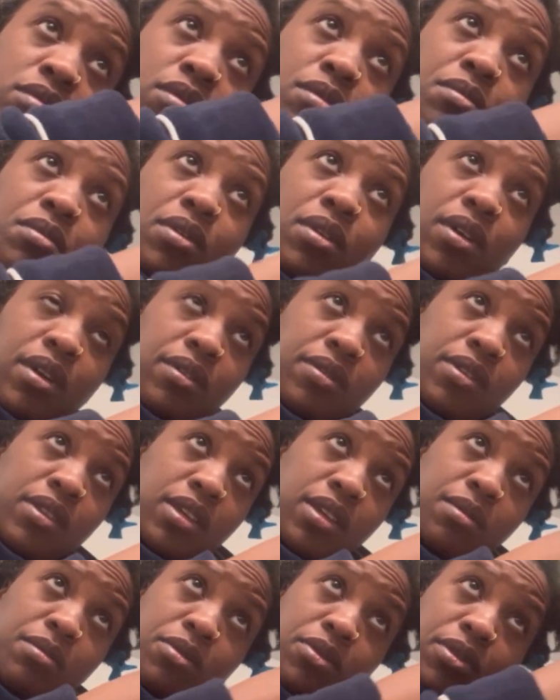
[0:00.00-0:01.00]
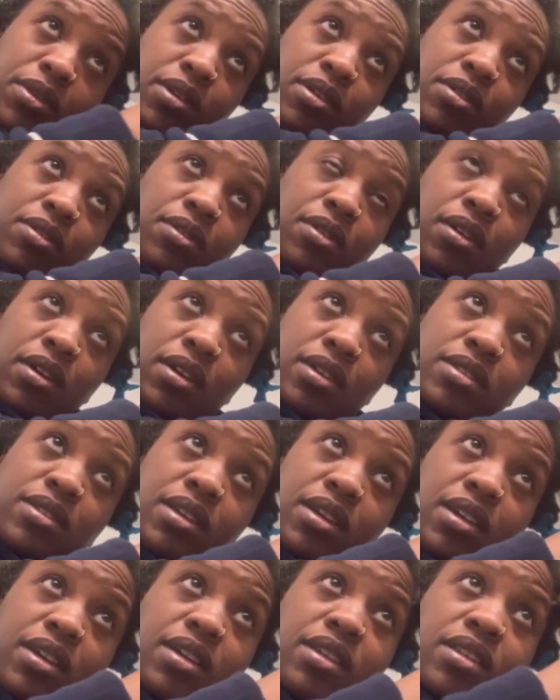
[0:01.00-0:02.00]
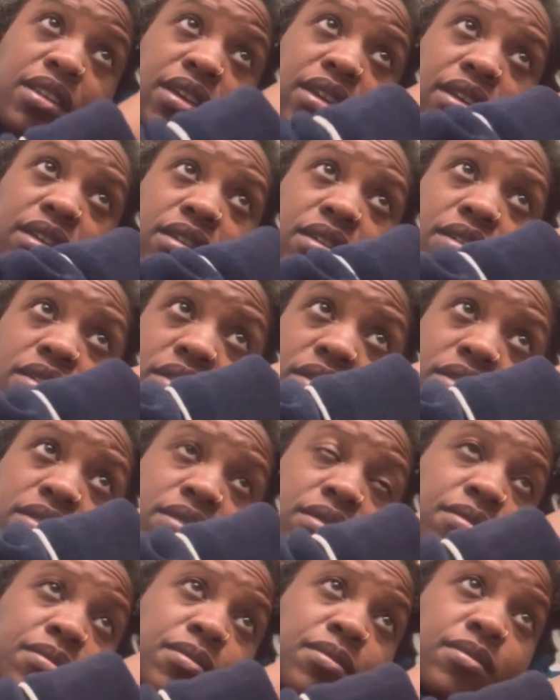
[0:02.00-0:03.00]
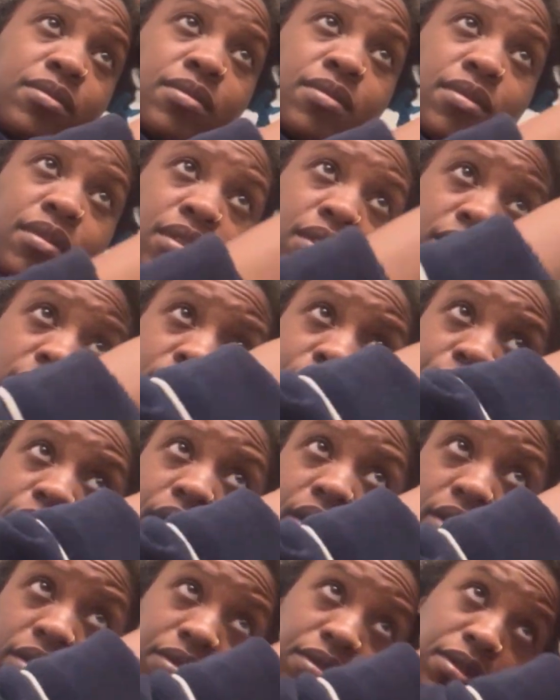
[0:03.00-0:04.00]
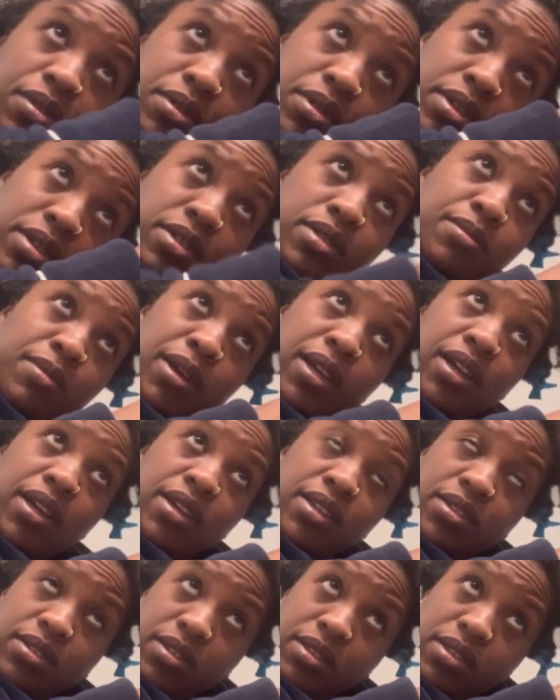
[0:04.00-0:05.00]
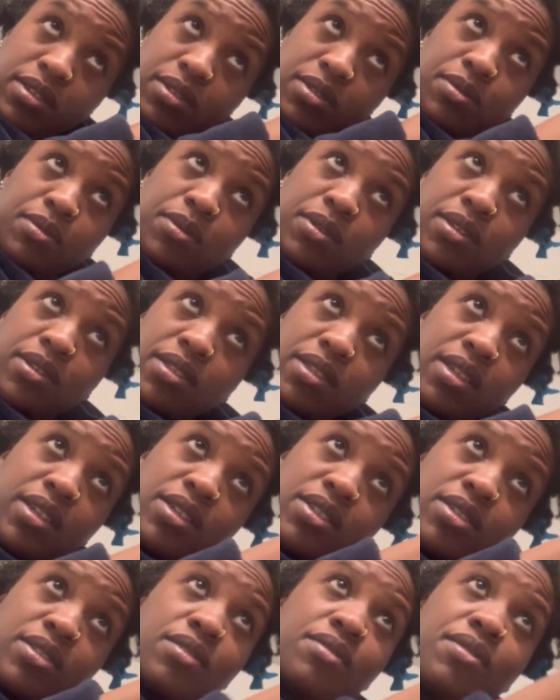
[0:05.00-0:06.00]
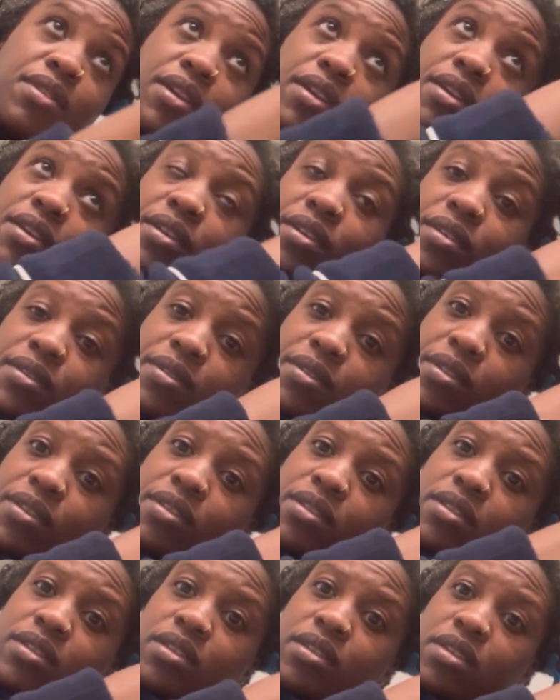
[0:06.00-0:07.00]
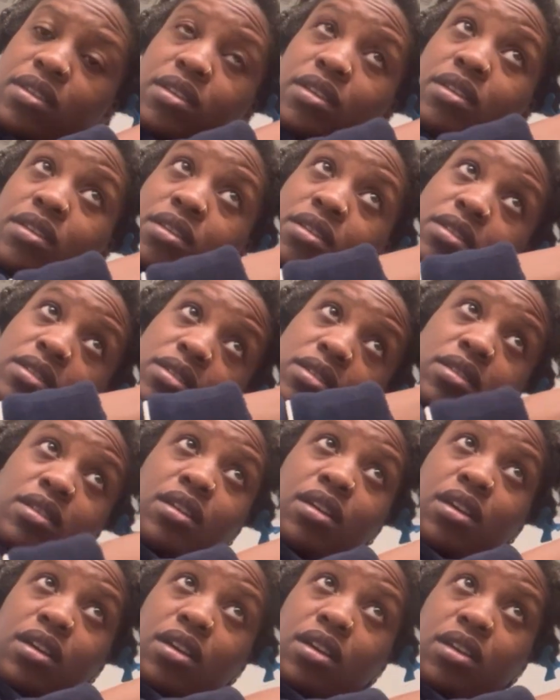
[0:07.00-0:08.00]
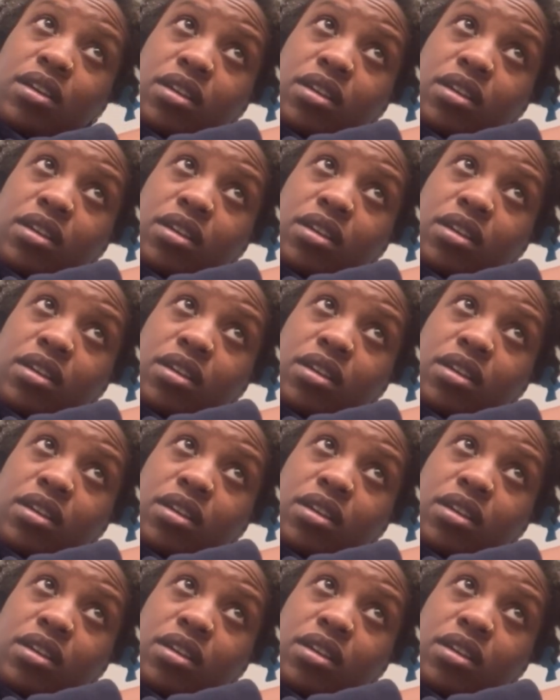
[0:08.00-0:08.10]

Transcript: bro, I feel like I'm going cross-eyed, like trying to focus my eyes on this one section of hair. Ugh.